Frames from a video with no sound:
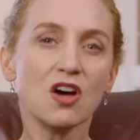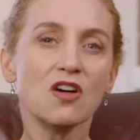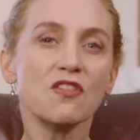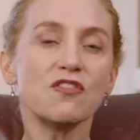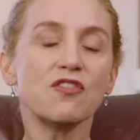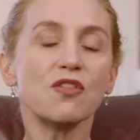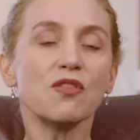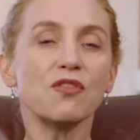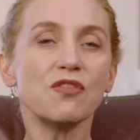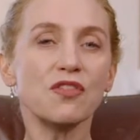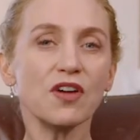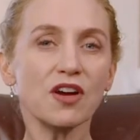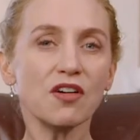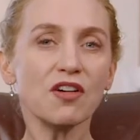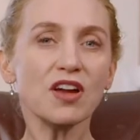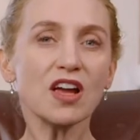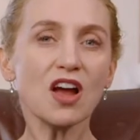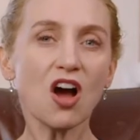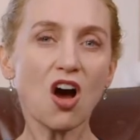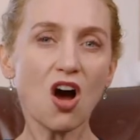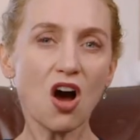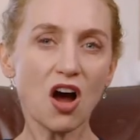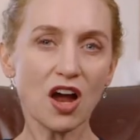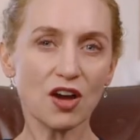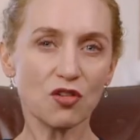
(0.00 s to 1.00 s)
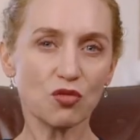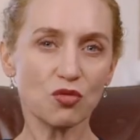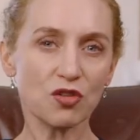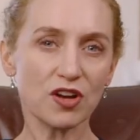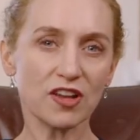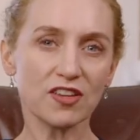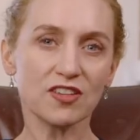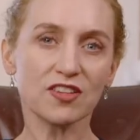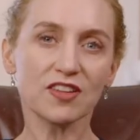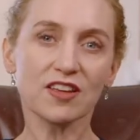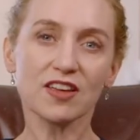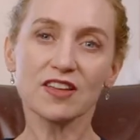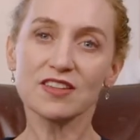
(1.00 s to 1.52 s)
For very high
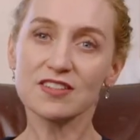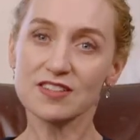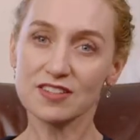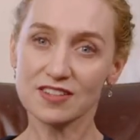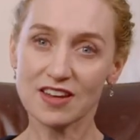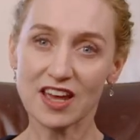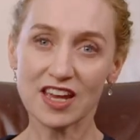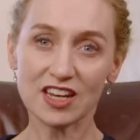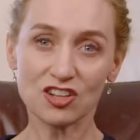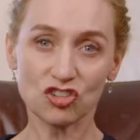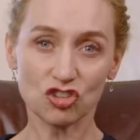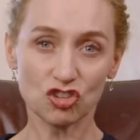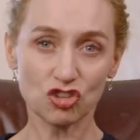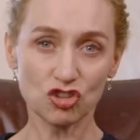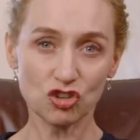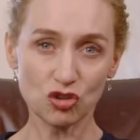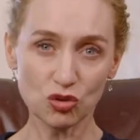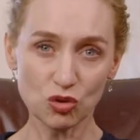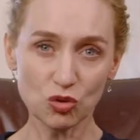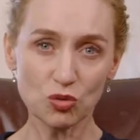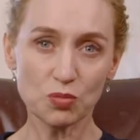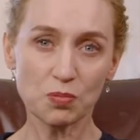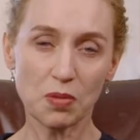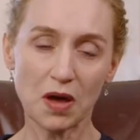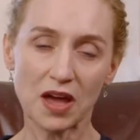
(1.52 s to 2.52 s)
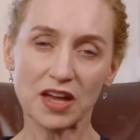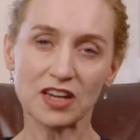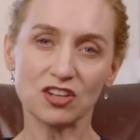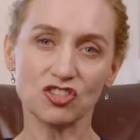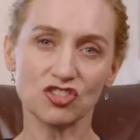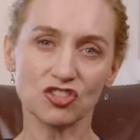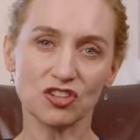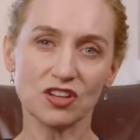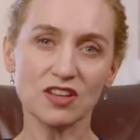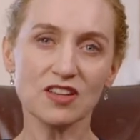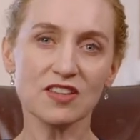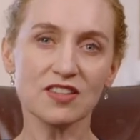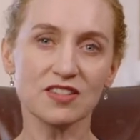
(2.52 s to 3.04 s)
risk stage 2
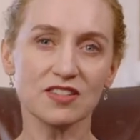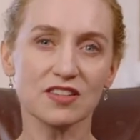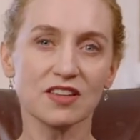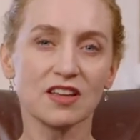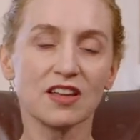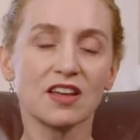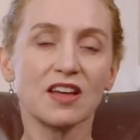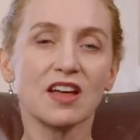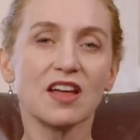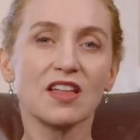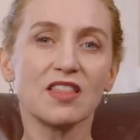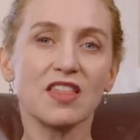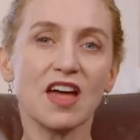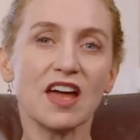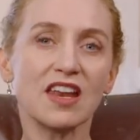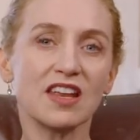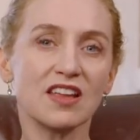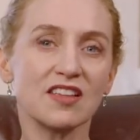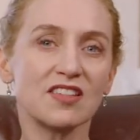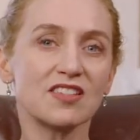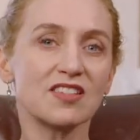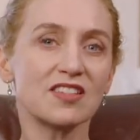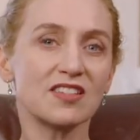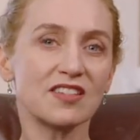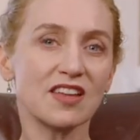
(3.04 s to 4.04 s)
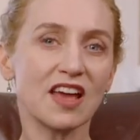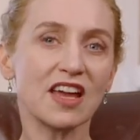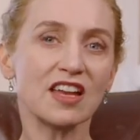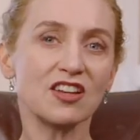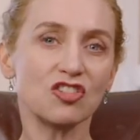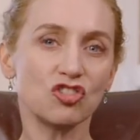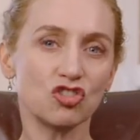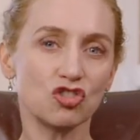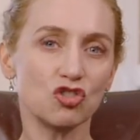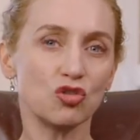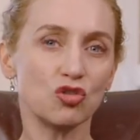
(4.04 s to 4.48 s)
patients, that is stage